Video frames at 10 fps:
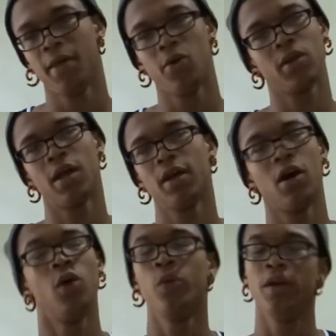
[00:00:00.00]
they were like,
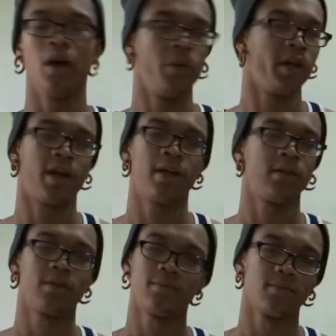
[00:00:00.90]
"Oh, we know what he
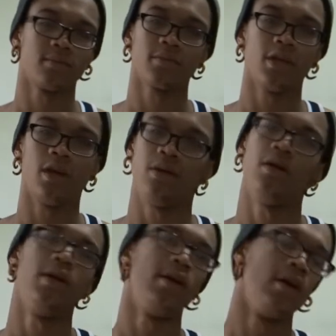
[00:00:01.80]
has."
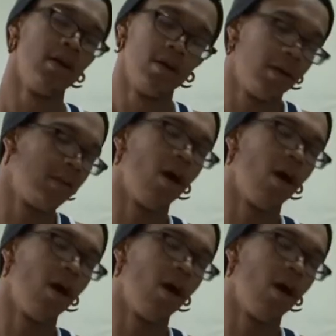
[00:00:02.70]
They